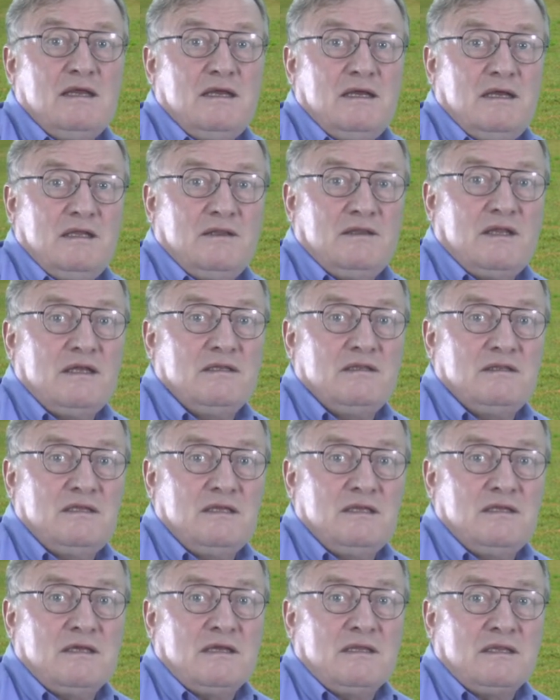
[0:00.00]

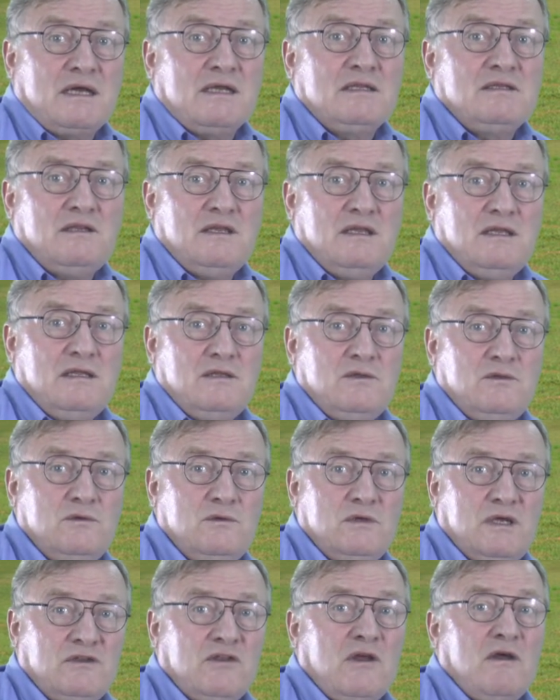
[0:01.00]
1990 to
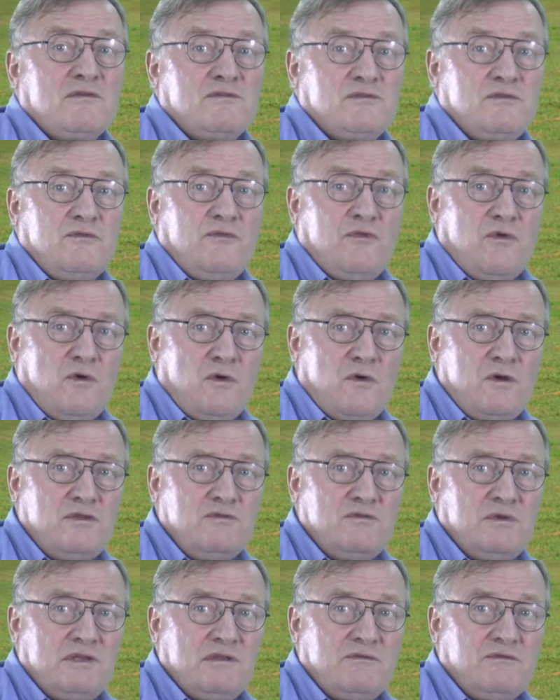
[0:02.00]

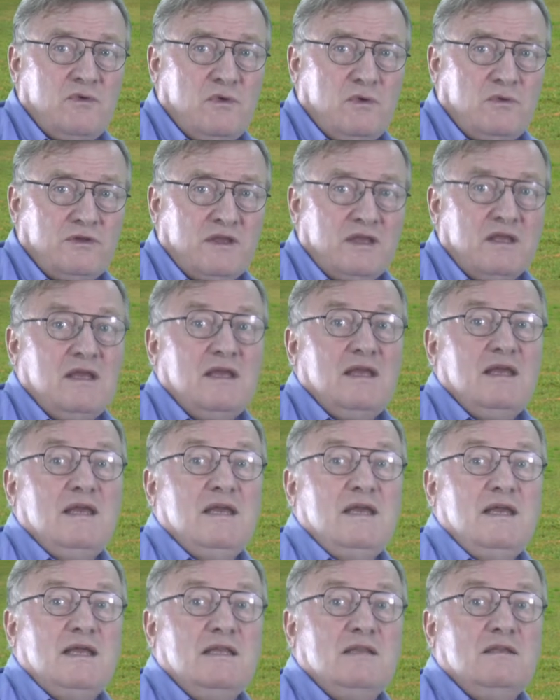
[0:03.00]
1,440
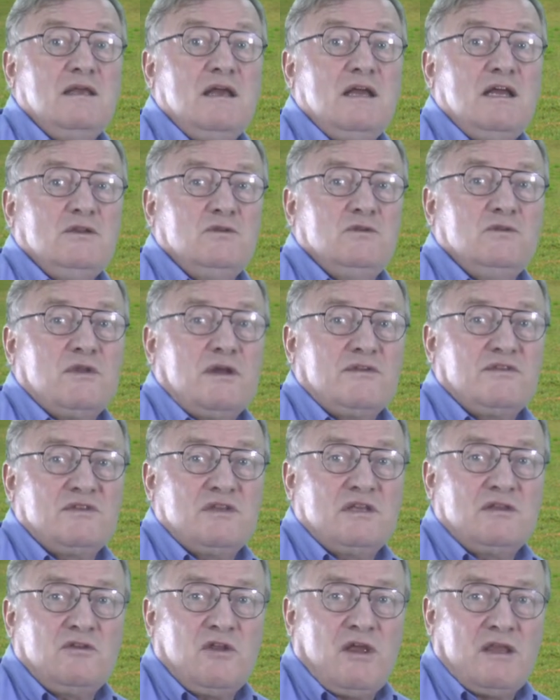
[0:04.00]
in
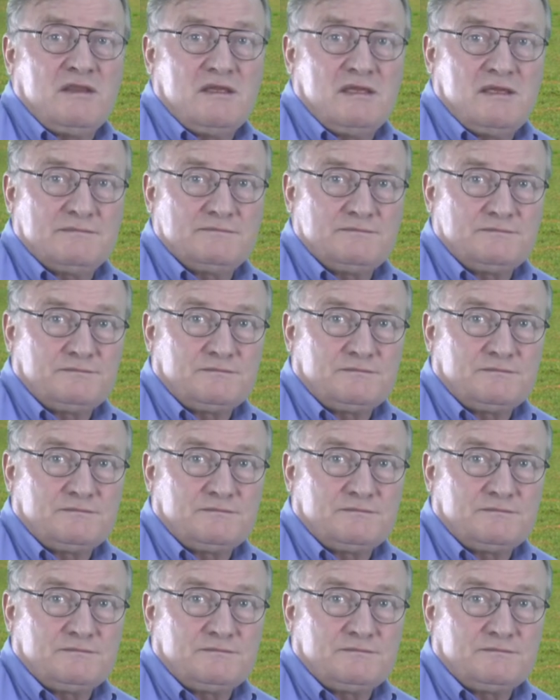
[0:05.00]
2010.